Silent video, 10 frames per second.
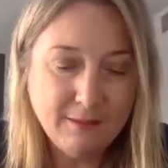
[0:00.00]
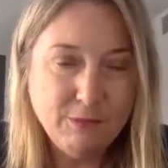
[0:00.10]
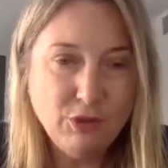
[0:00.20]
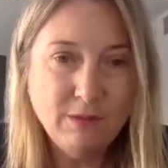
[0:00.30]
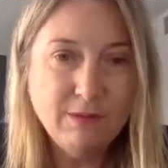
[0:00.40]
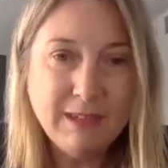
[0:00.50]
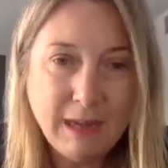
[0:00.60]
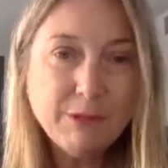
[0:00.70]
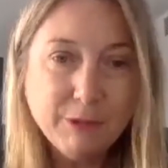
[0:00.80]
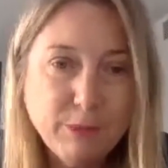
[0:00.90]

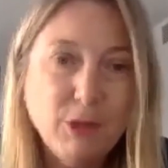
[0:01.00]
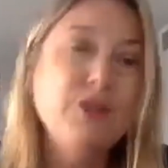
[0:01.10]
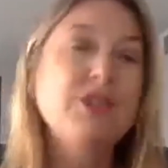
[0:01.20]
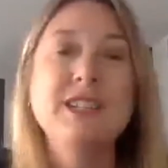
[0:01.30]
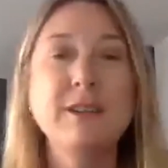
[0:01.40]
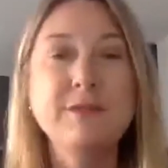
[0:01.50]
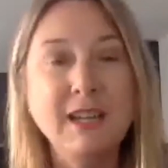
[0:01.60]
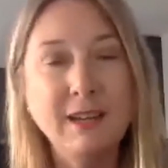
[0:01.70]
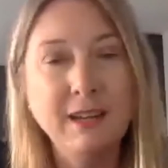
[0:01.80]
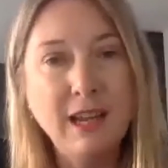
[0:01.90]
number of projects I've
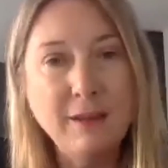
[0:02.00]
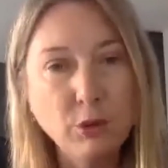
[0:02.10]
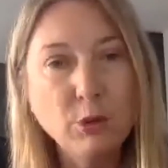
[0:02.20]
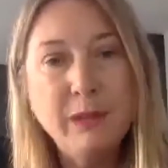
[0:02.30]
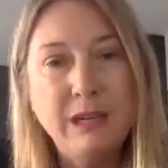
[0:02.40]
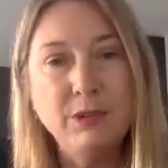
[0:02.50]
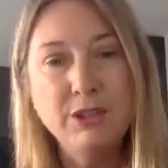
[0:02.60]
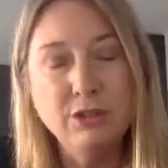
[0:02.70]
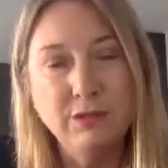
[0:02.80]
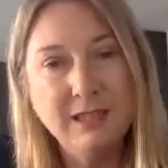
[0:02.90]
done have all been with
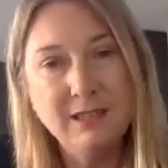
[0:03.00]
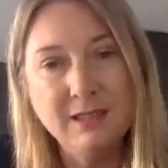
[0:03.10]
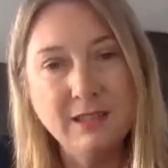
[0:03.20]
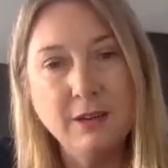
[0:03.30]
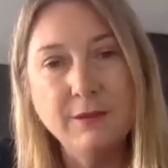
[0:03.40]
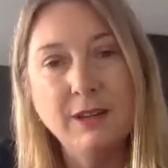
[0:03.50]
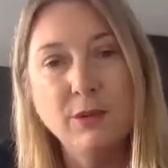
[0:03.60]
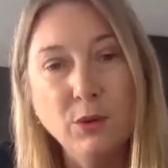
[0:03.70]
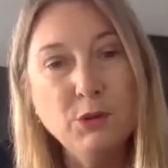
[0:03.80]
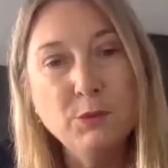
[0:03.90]
directors that I've either
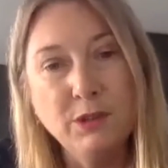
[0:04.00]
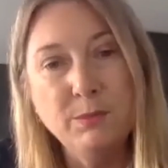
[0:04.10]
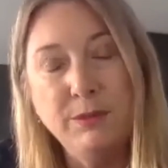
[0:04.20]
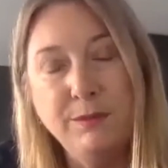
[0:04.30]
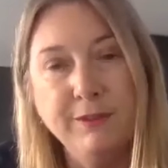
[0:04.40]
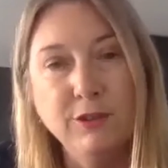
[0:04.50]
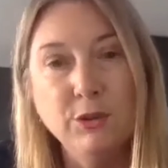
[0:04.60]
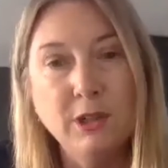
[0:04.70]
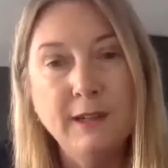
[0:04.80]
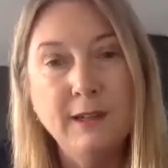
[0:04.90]
worked with
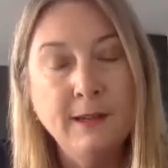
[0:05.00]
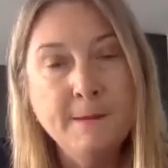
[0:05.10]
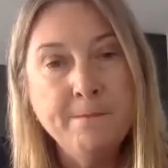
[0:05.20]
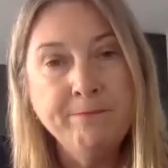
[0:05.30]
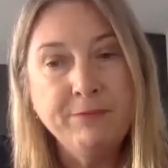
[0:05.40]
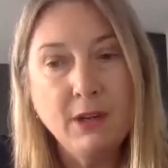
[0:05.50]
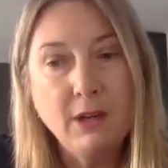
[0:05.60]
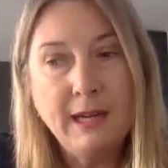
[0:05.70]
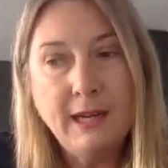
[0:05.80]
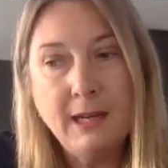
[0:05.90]
before,
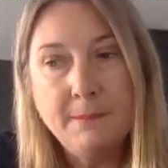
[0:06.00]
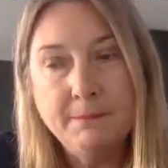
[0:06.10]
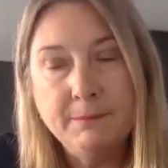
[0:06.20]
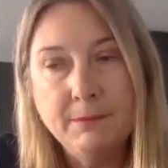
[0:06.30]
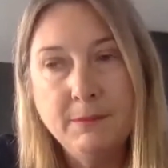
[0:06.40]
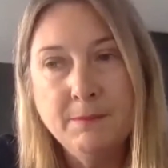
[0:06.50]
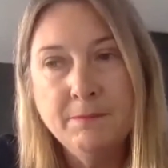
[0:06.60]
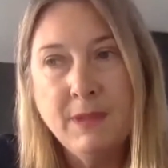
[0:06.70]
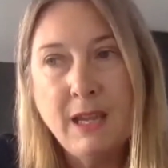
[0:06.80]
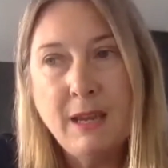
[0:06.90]
and
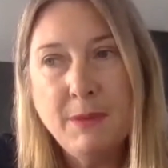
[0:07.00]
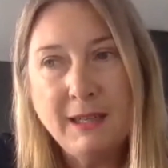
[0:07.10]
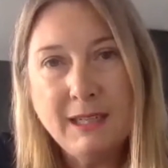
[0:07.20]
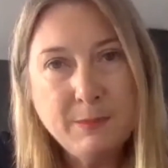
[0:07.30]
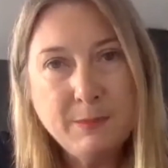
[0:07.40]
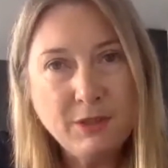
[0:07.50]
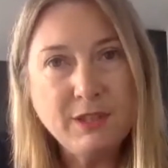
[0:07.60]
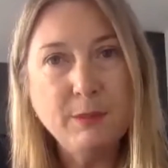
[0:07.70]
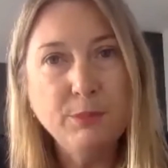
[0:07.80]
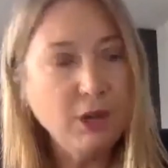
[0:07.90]
I guess because of
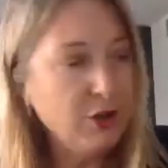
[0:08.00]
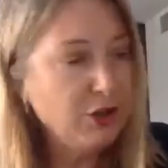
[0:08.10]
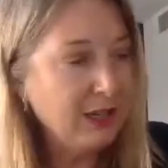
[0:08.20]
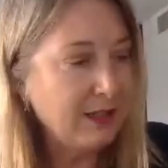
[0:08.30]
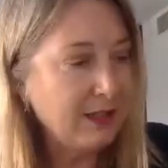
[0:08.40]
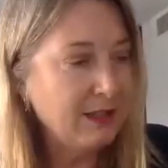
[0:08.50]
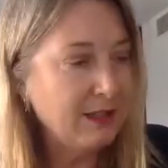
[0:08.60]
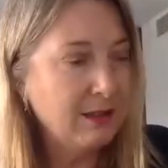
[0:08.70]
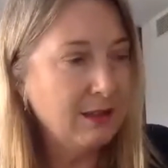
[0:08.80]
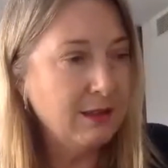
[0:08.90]
the projects
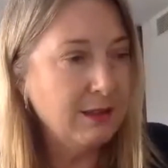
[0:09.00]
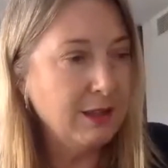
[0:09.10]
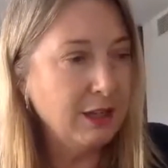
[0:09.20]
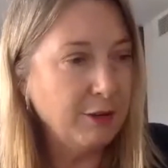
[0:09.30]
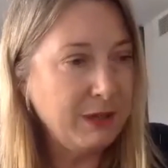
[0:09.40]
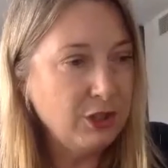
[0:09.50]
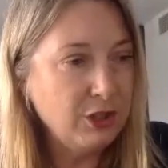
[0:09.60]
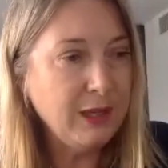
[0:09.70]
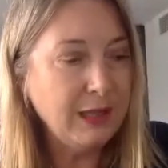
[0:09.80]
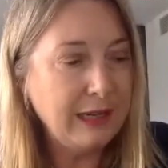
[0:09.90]
that I've been
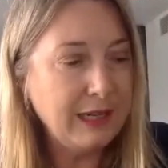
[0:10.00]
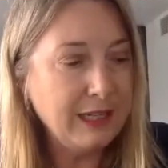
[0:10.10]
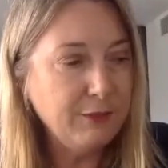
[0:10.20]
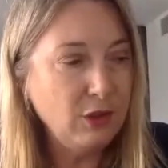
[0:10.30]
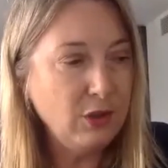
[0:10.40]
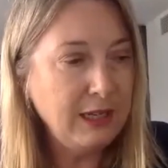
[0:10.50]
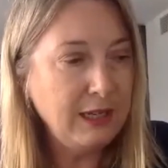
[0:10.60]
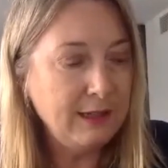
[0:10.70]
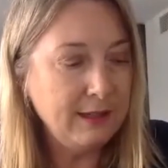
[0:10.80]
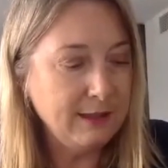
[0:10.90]
doing in the last few
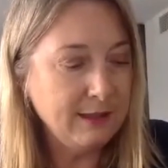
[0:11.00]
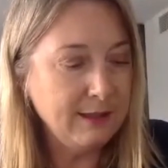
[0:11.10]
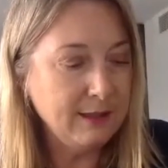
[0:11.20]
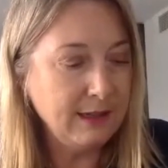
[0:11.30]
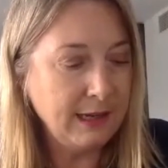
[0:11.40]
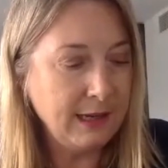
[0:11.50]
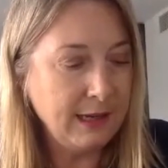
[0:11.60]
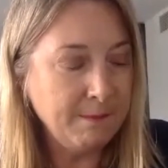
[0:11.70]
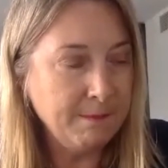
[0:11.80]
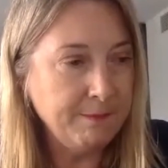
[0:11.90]
years,
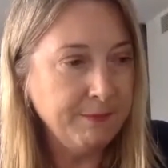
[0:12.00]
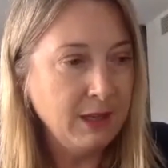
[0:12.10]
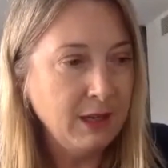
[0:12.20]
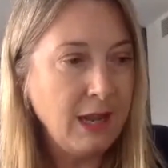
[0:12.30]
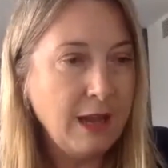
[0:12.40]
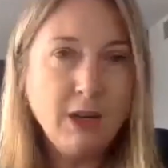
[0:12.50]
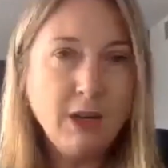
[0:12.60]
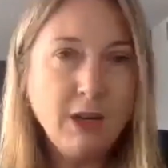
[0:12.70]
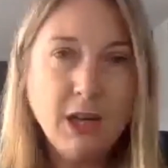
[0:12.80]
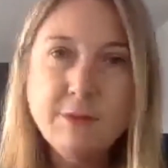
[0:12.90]
have kind
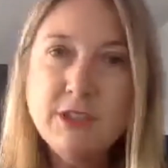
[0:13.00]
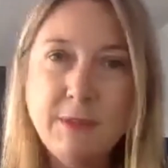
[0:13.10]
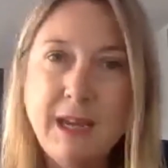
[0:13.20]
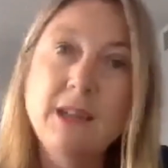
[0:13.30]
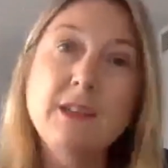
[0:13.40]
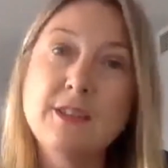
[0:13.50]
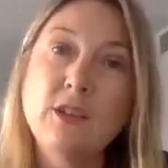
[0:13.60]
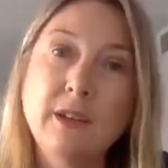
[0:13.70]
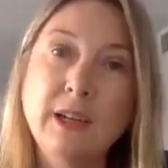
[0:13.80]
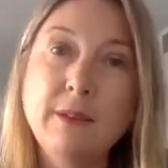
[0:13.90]
of demanded a
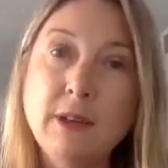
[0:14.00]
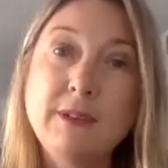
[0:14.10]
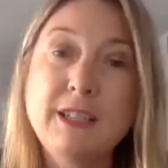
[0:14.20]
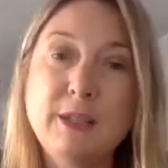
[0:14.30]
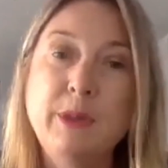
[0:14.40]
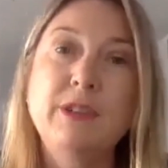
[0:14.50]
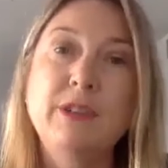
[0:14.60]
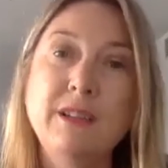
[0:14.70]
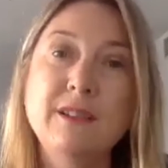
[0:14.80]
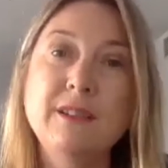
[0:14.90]
certain level of
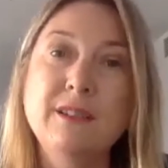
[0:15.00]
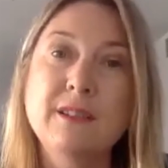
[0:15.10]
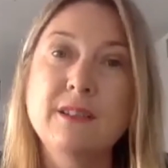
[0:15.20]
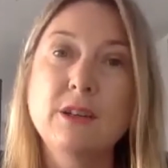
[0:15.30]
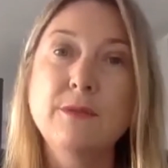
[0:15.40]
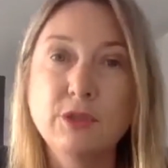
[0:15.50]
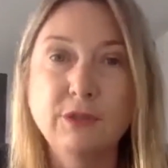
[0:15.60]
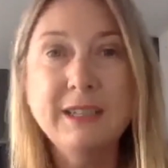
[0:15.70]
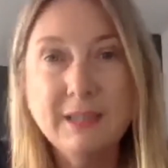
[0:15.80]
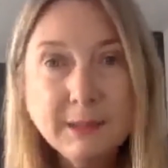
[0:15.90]
experience of
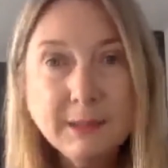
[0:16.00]
director.